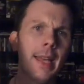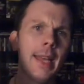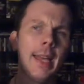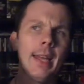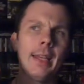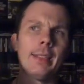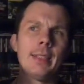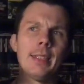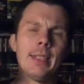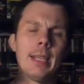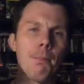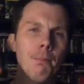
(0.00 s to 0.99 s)
and
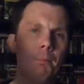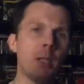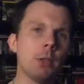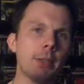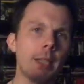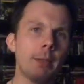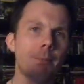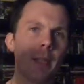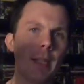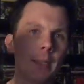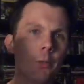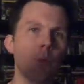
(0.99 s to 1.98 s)
the build up
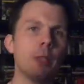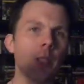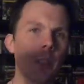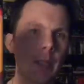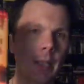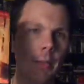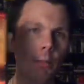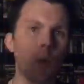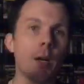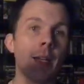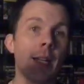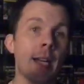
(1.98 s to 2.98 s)
is really
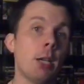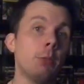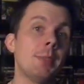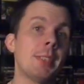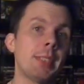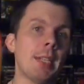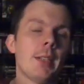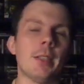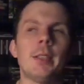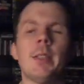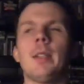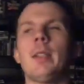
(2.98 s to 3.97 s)
what helps sell it.
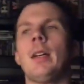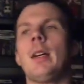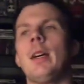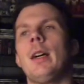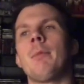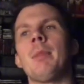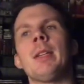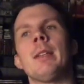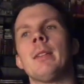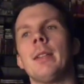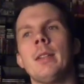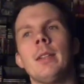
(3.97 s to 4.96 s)
I
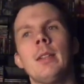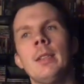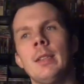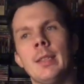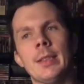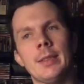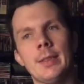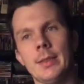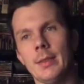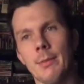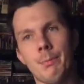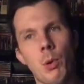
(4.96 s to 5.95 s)
mean, this
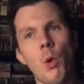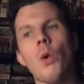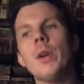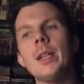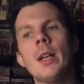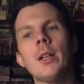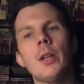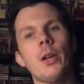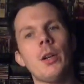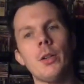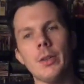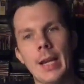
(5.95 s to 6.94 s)
poor young
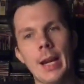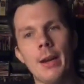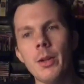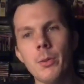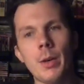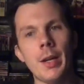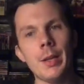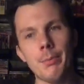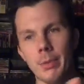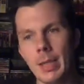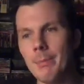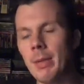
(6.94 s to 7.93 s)
girl, Carrie White,
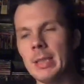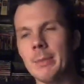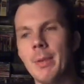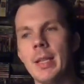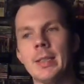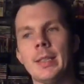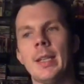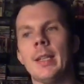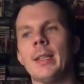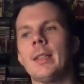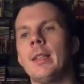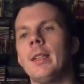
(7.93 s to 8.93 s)
played by Spacek.
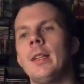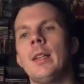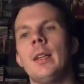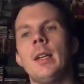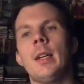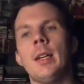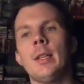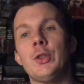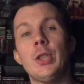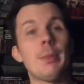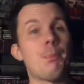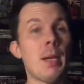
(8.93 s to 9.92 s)

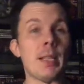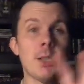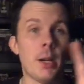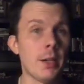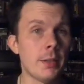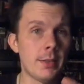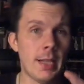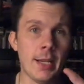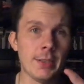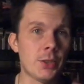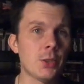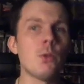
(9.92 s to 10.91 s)
She's picked on at
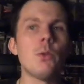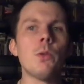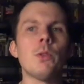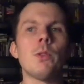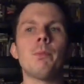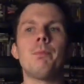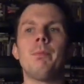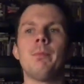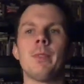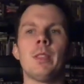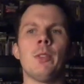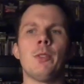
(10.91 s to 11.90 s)
school.
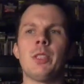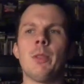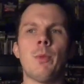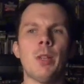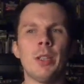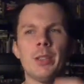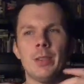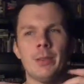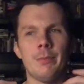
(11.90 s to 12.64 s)
You know, she wears